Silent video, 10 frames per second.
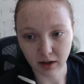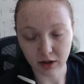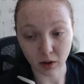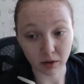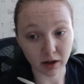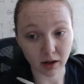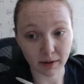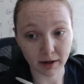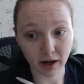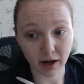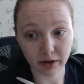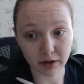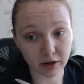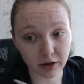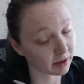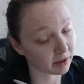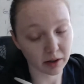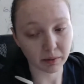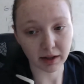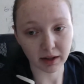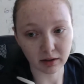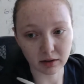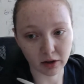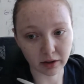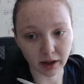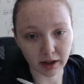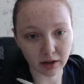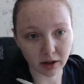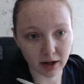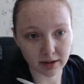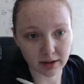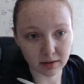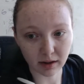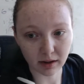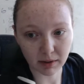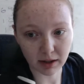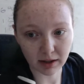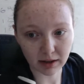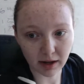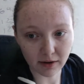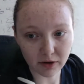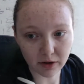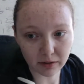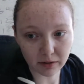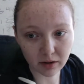Do you want to talk about it now, or you just want to deal with it during like your guys' like meeting in the afternoon?